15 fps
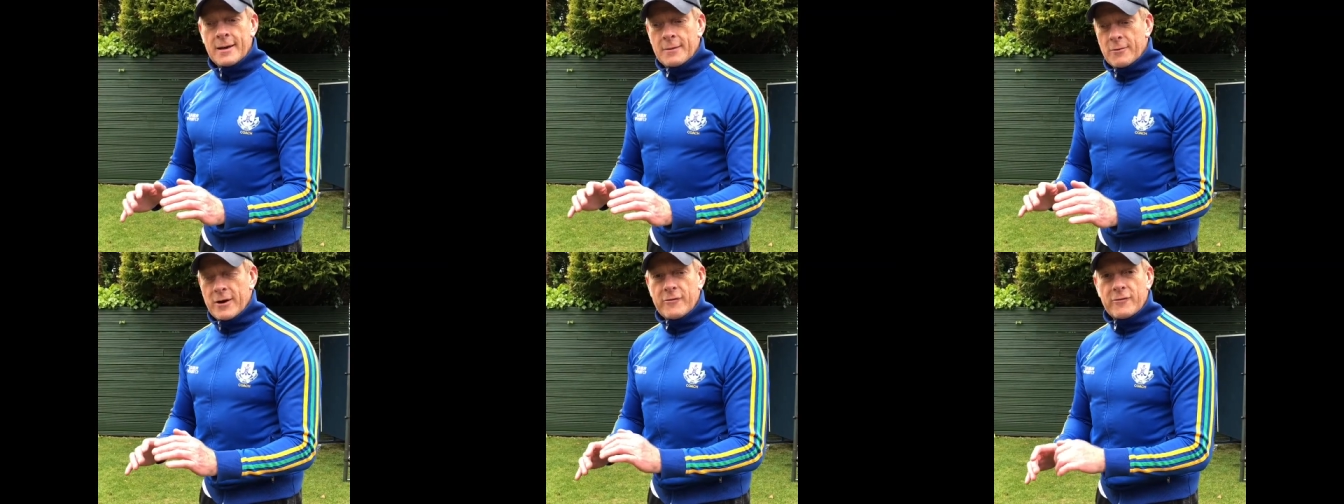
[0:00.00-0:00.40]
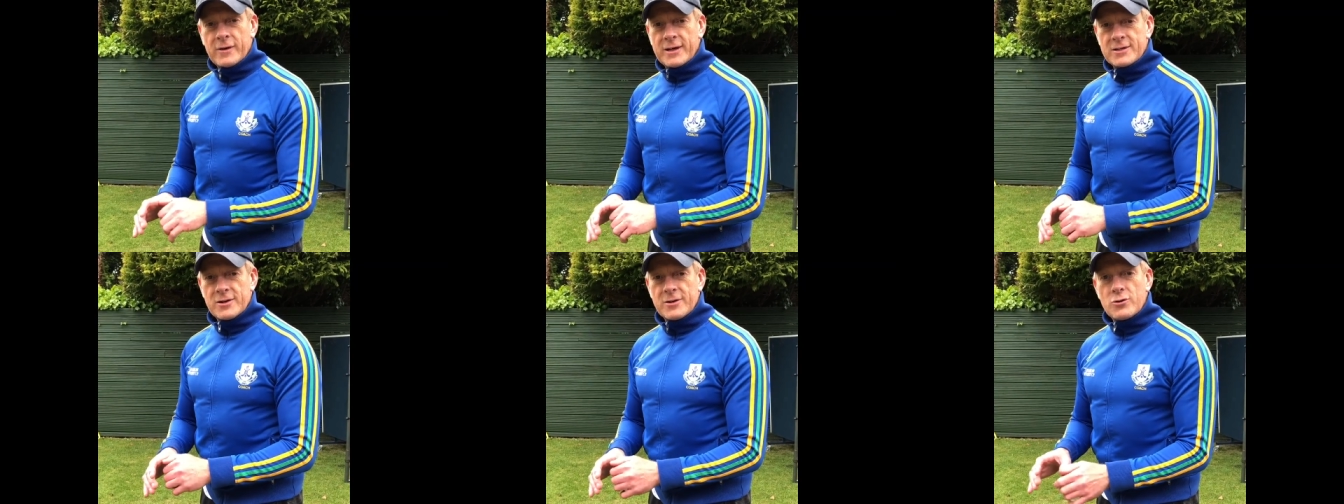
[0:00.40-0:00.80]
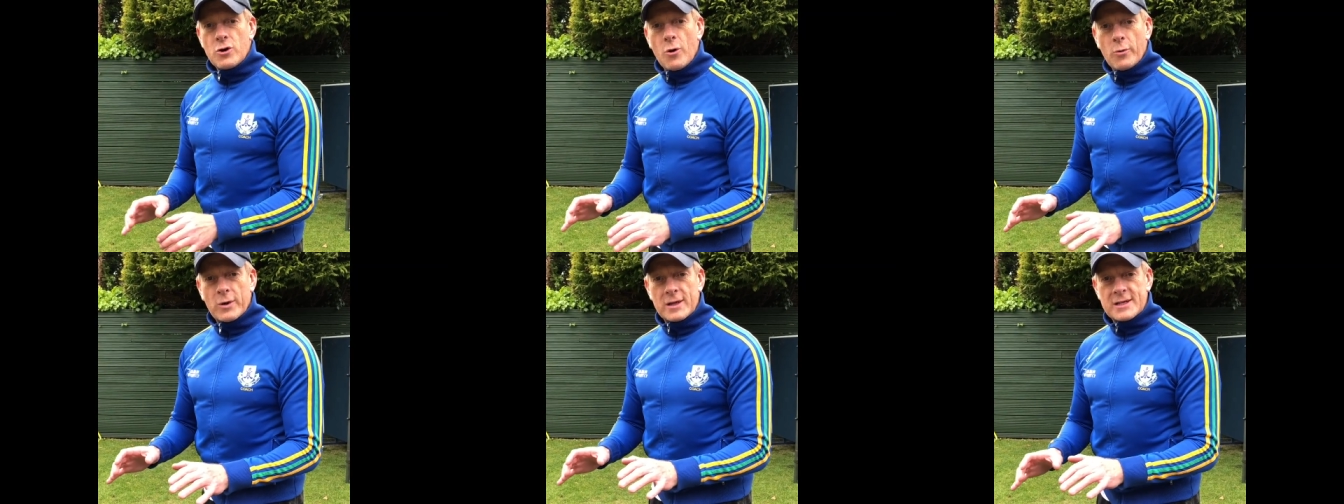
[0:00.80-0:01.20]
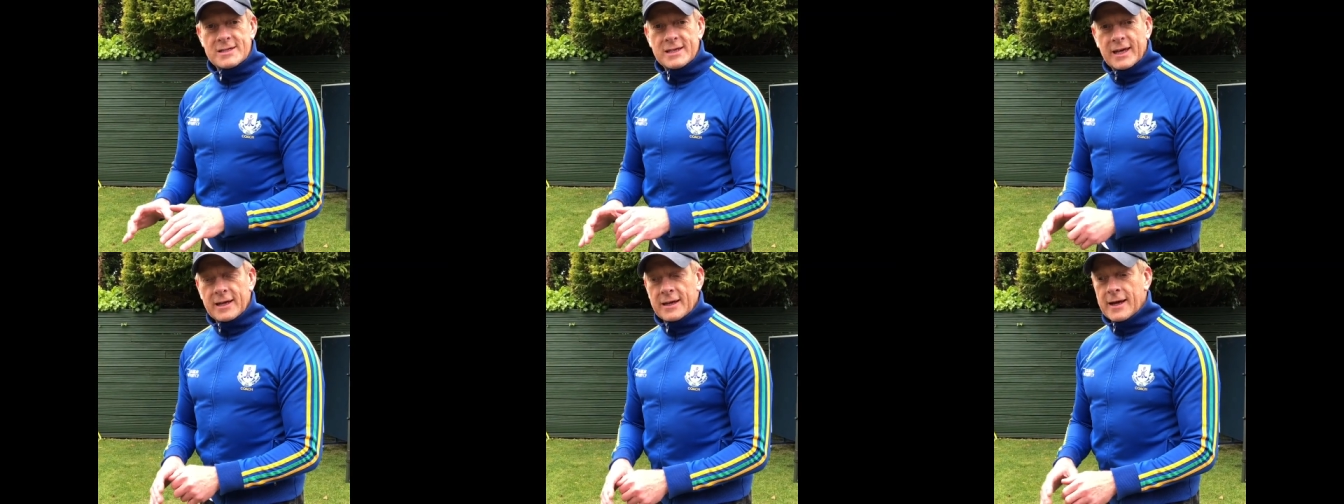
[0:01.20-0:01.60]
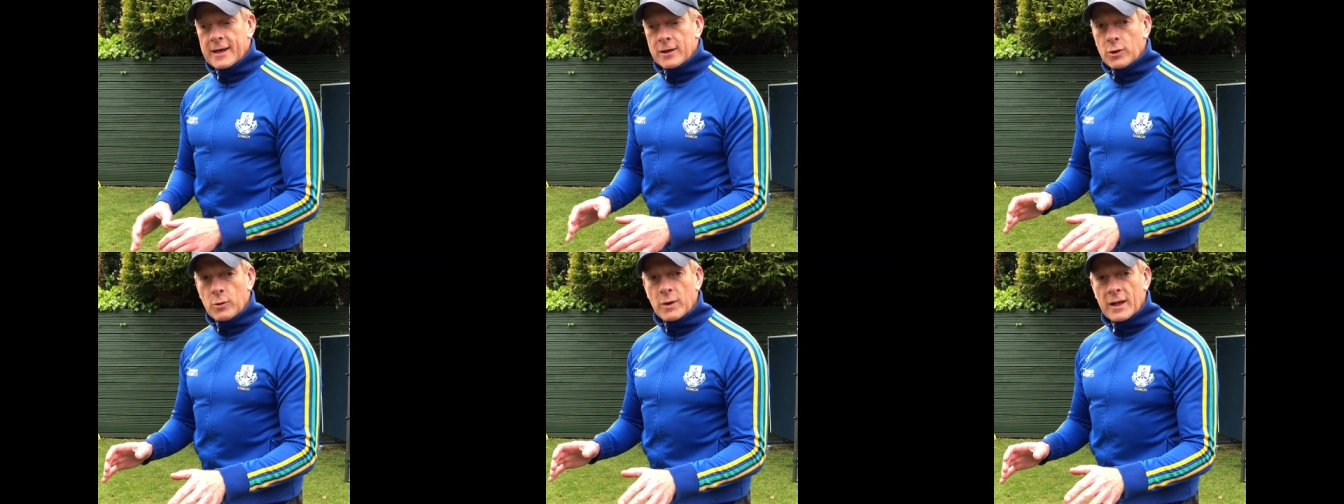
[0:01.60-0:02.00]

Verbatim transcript: Referees or no one will see it and you